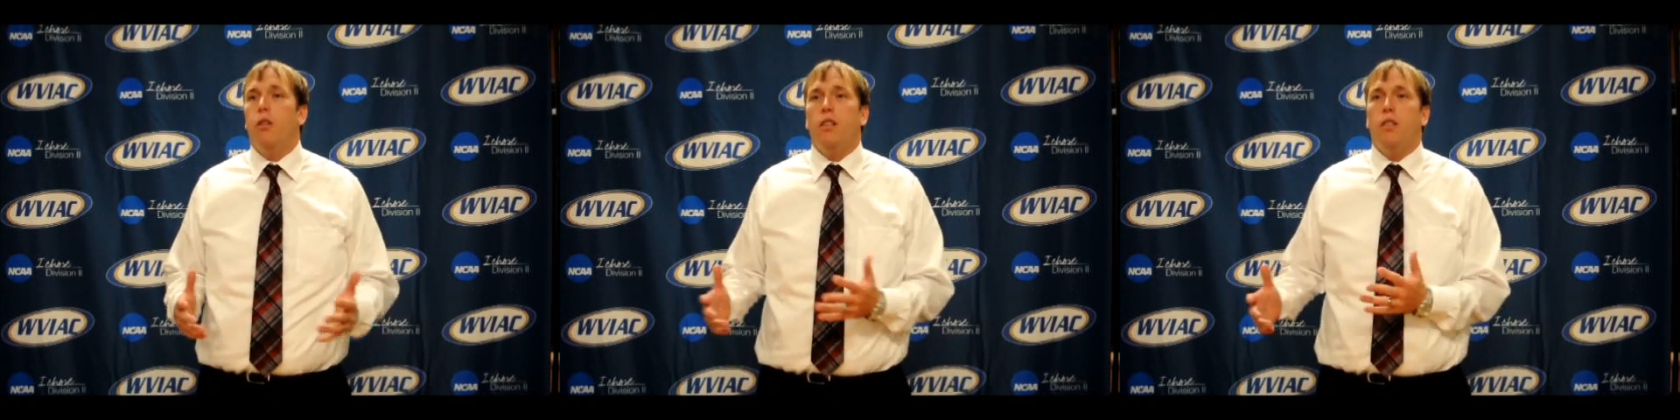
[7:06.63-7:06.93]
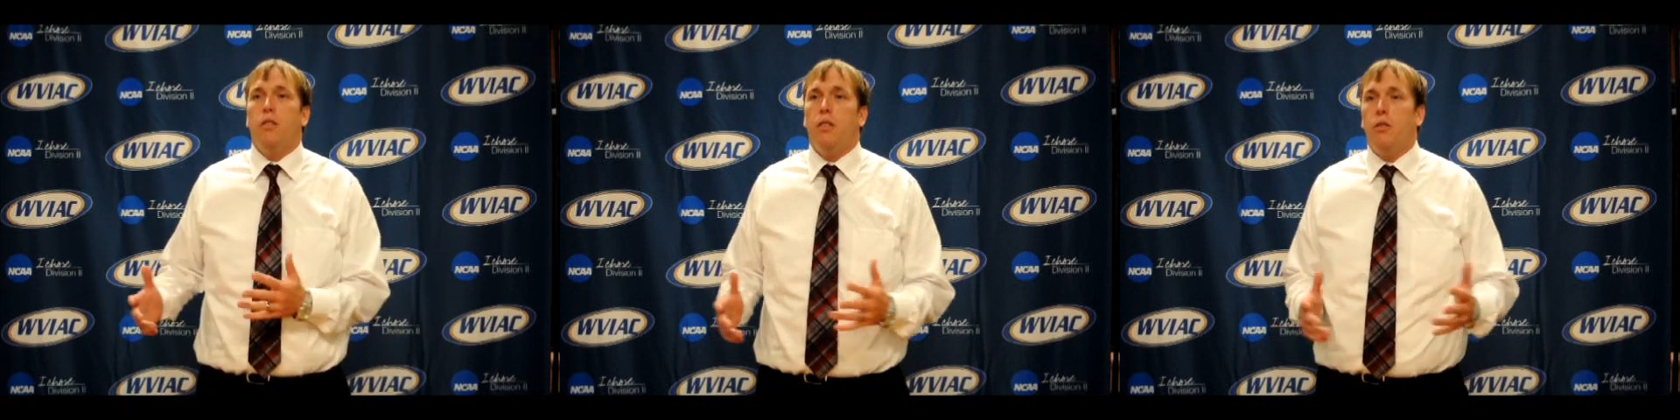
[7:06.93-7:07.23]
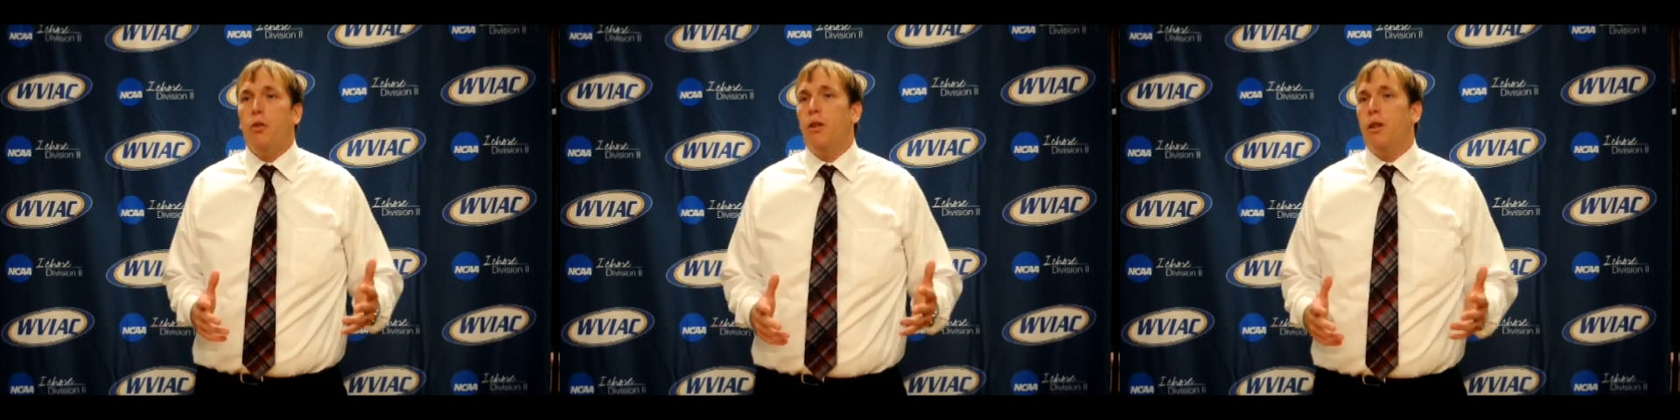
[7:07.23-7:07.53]
or they
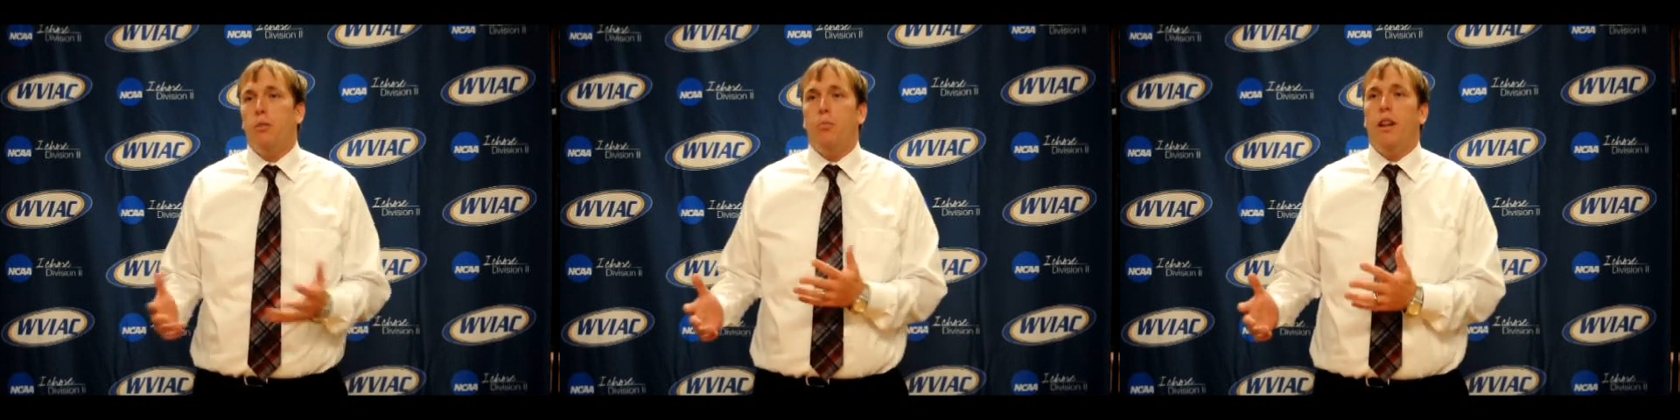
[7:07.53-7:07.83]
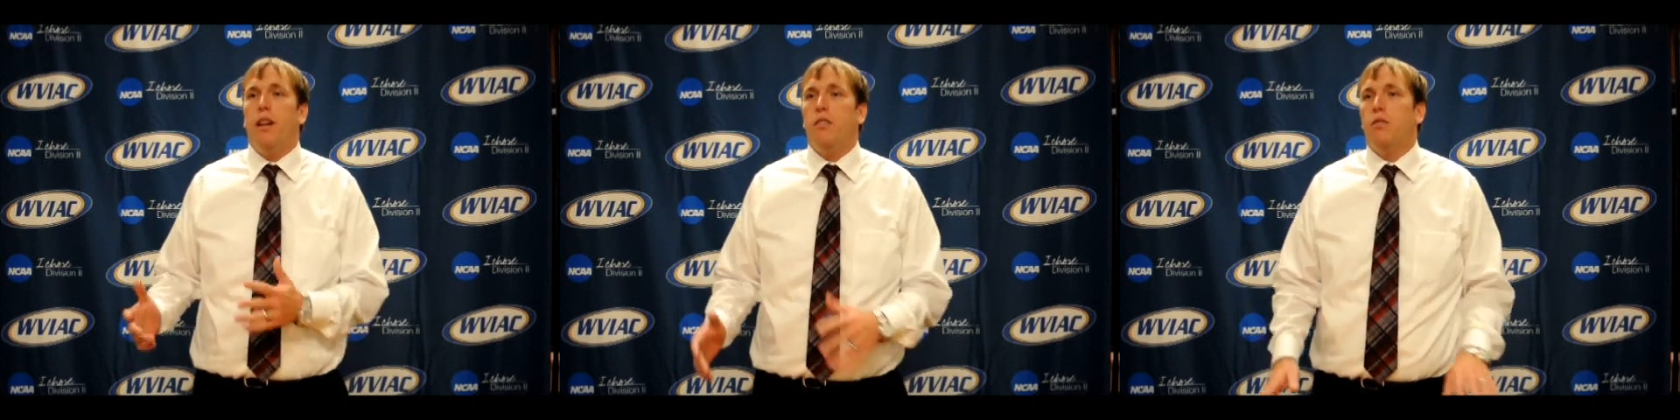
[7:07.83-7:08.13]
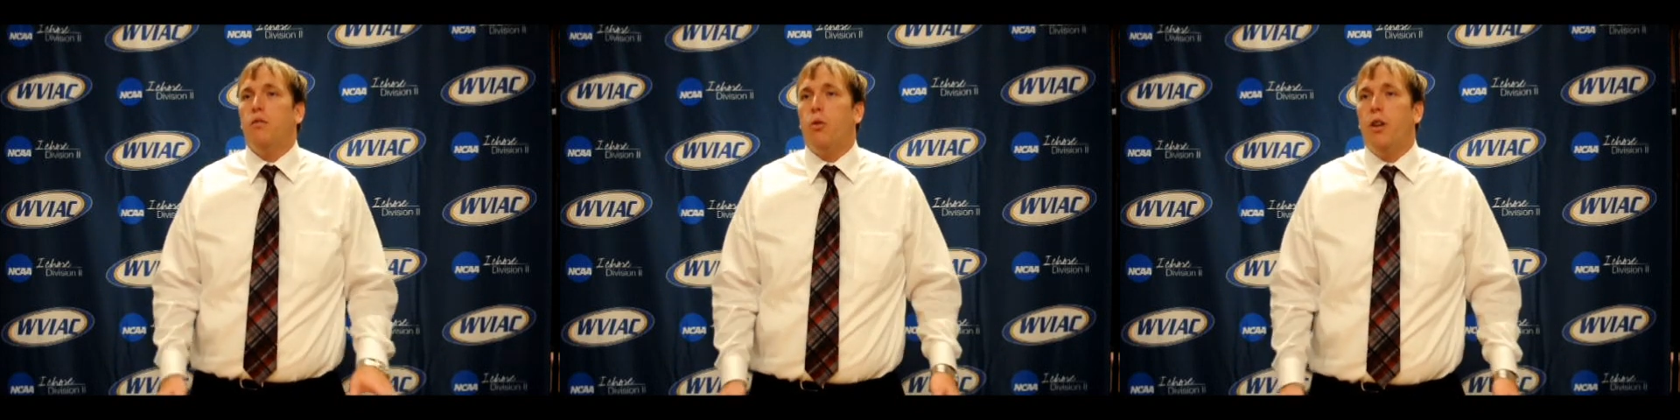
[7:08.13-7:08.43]
went into the playoffs
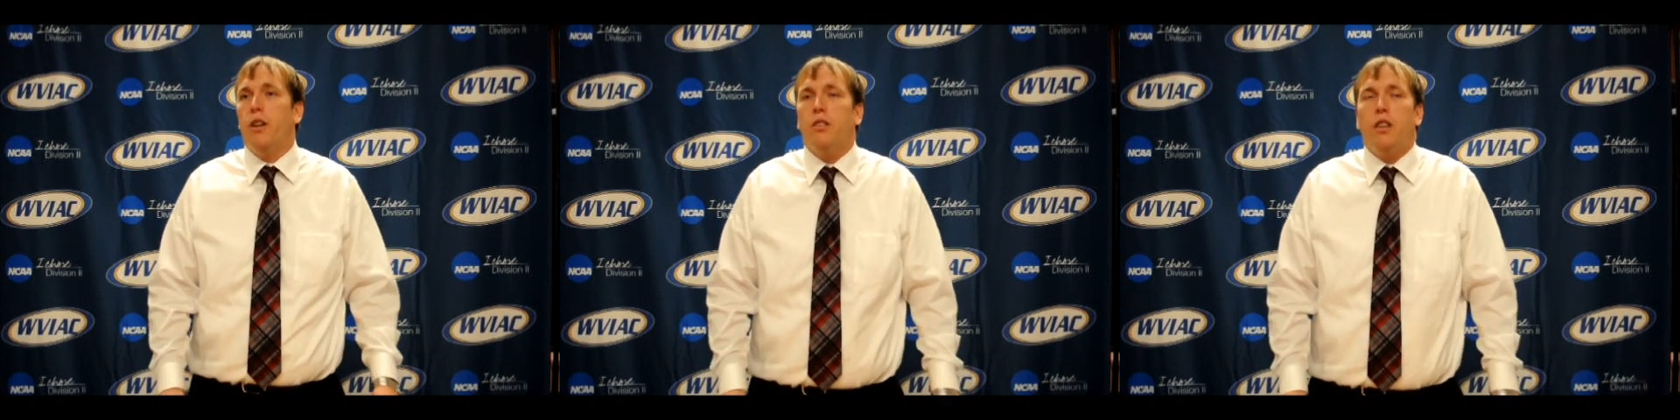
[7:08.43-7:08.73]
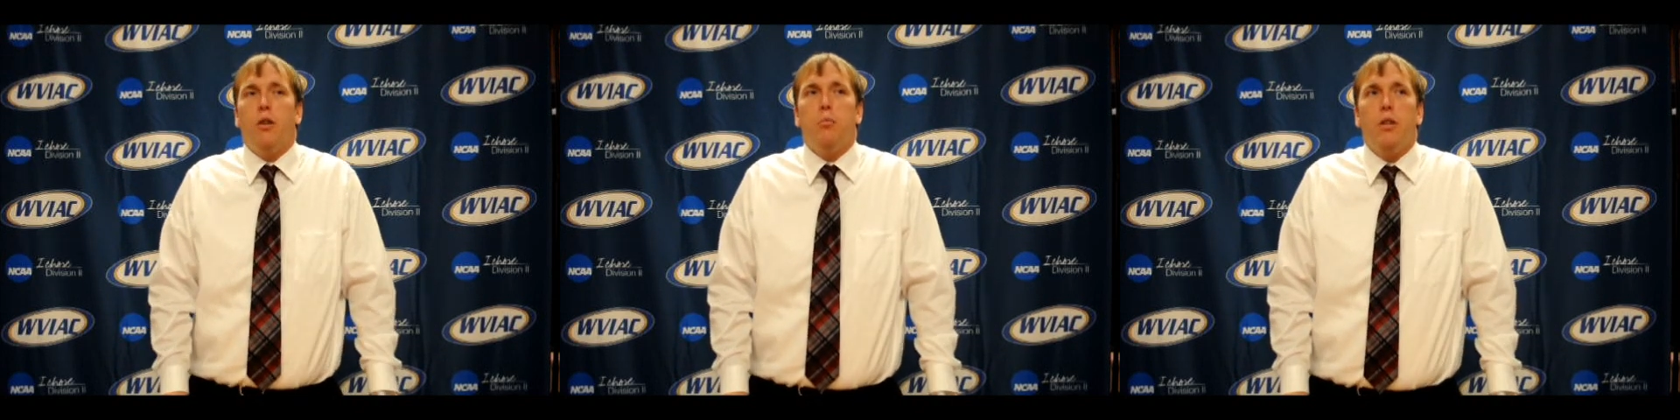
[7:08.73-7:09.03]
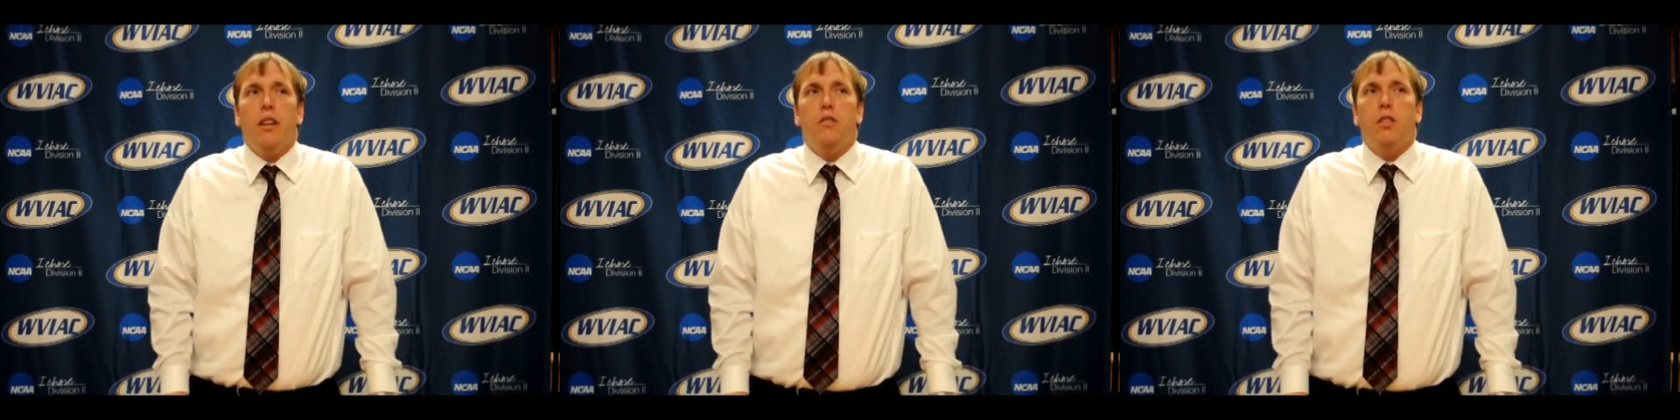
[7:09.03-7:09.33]
4 years ago, I
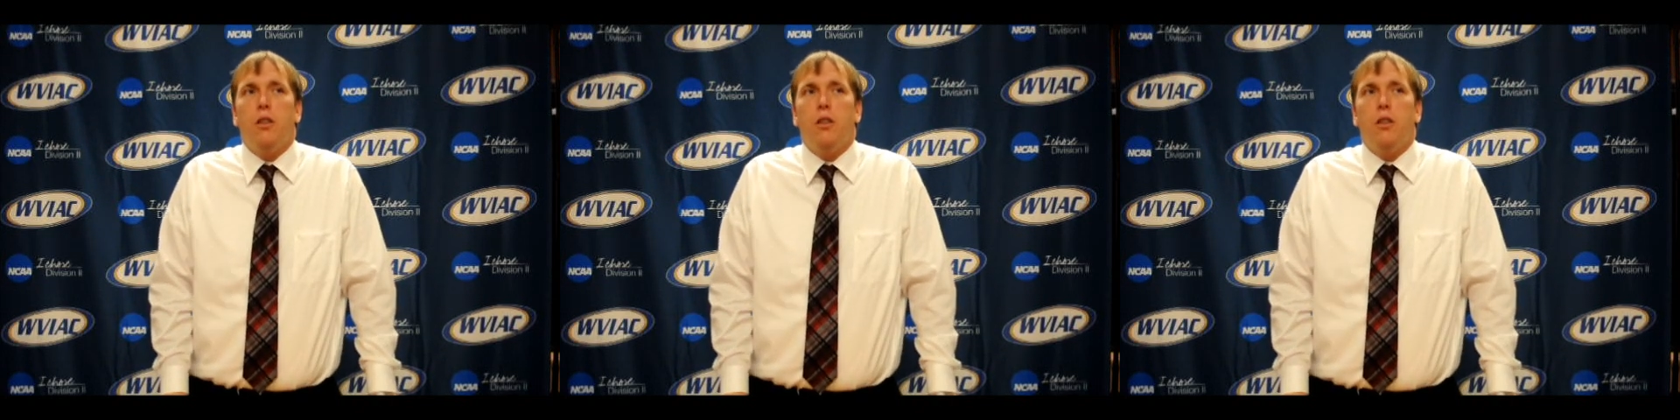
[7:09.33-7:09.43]
believe.